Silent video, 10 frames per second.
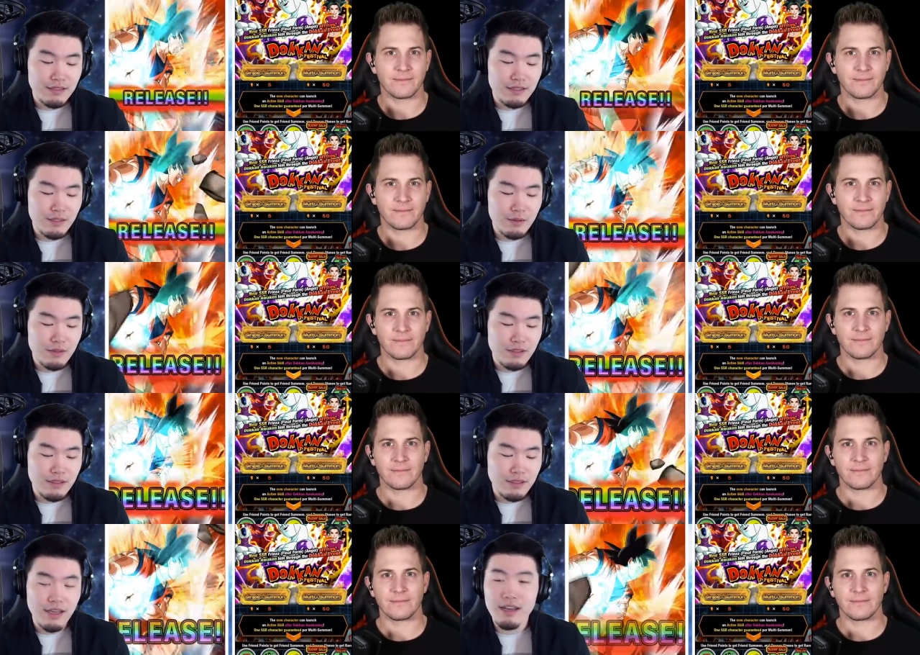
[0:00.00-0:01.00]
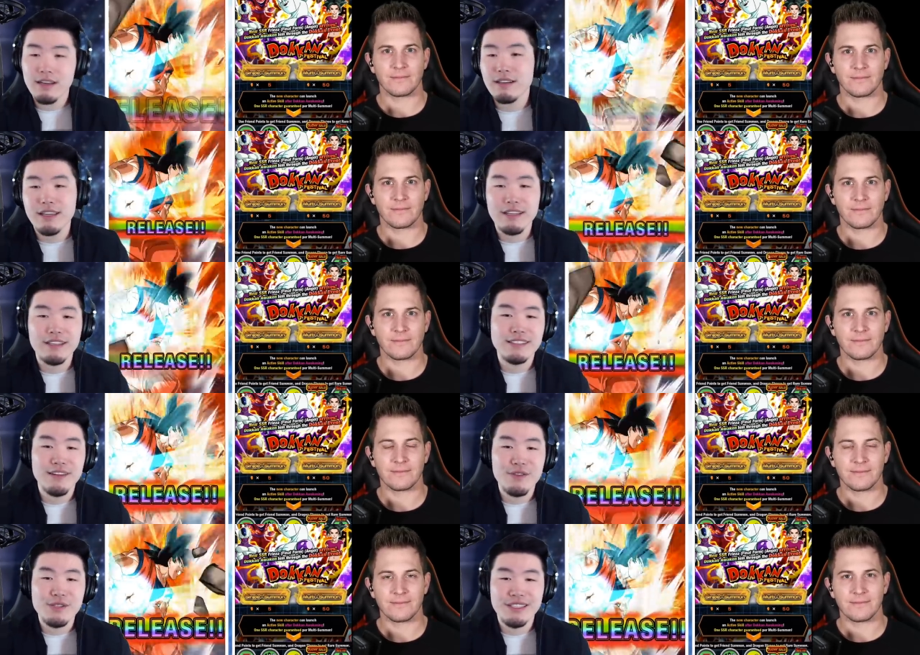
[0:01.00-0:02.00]
Speaker 1: Don't. Ah, okay, it's not
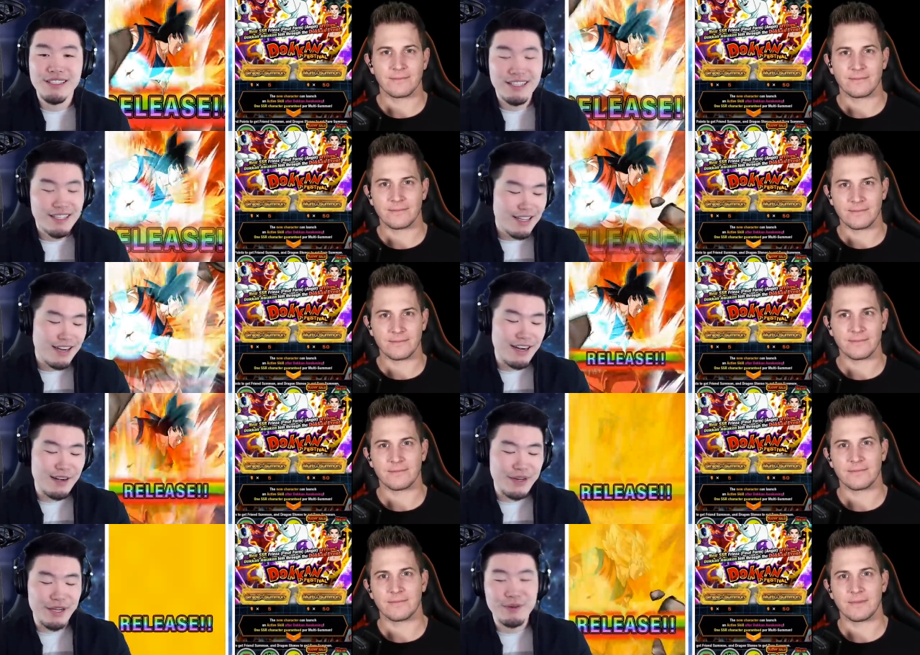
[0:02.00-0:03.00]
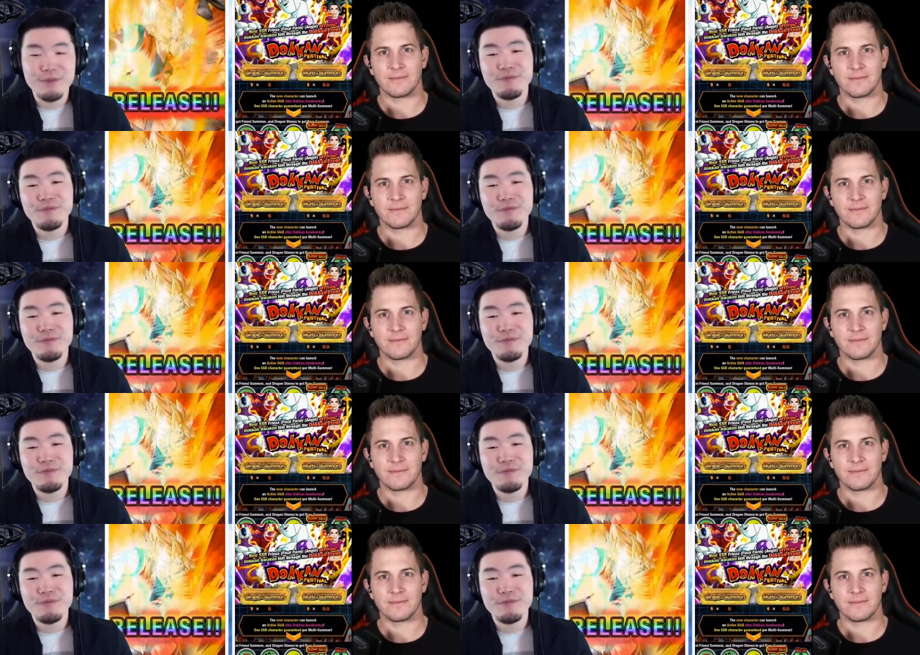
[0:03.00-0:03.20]
fusing. All right, here we go.